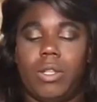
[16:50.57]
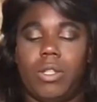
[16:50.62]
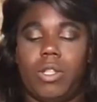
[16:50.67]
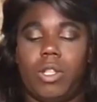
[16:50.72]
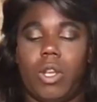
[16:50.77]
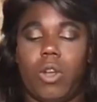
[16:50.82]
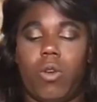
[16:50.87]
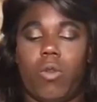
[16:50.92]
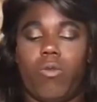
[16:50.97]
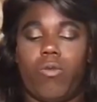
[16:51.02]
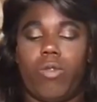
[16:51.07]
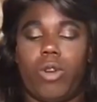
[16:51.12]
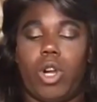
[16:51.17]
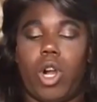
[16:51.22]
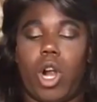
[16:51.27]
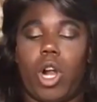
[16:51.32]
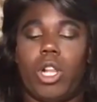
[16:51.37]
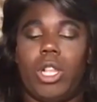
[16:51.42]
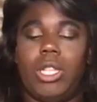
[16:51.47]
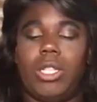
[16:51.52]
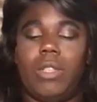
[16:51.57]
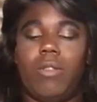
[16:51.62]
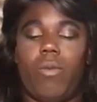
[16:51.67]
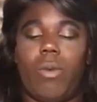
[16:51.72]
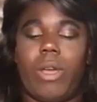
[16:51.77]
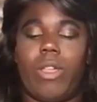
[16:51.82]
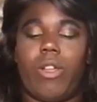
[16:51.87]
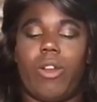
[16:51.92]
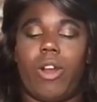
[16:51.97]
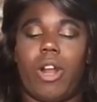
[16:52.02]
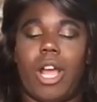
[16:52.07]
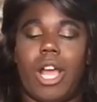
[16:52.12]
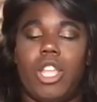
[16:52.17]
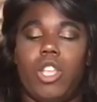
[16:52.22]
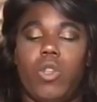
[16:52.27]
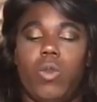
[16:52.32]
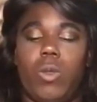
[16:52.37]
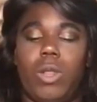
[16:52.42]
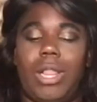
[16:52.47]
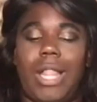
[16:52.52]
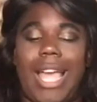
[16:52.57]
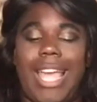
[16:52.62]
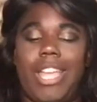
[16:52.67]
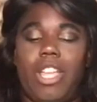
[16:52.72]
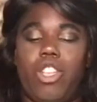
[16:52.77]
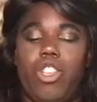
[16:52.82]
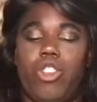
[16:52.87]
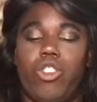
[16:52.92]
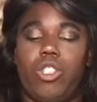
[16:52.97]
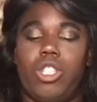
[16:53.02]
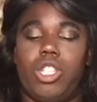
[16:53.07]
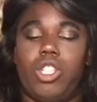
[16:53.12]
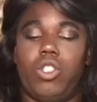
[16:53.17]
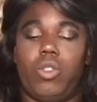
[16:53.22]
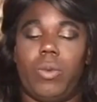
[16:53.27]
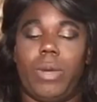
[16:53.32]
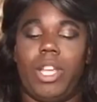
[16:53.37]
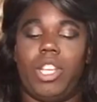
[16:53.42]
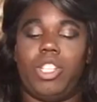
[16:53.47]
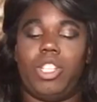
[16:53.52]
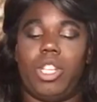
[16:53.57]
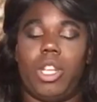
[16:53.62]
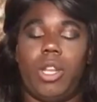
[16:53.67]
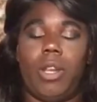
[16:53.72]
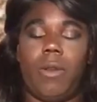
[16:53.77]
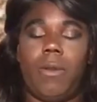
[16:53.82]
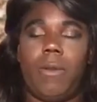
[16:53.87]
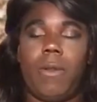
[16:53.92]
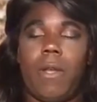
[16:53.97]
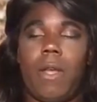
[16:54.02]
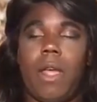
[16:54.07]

So regardless of whether or not you like your situation,